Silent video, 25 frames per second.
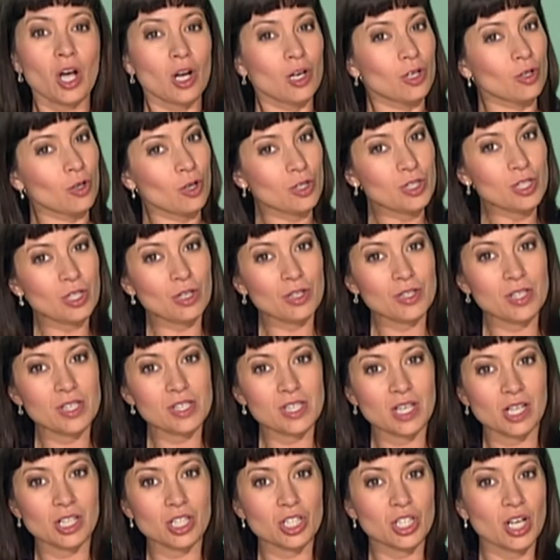Not a lot of
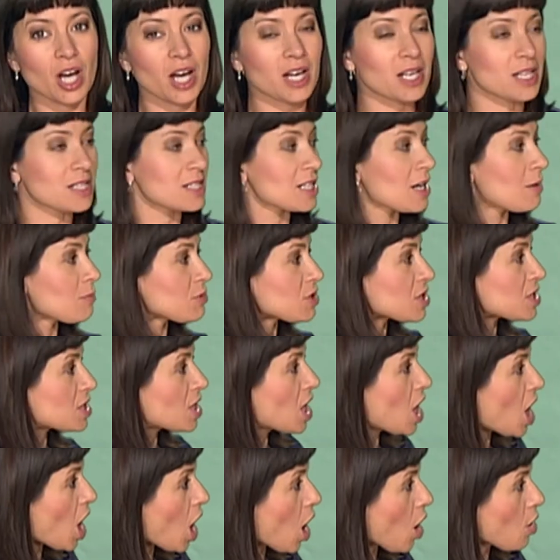sunshine and temperatures
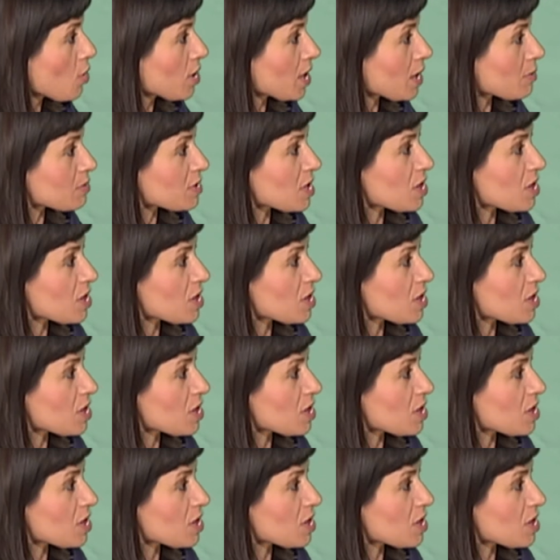only up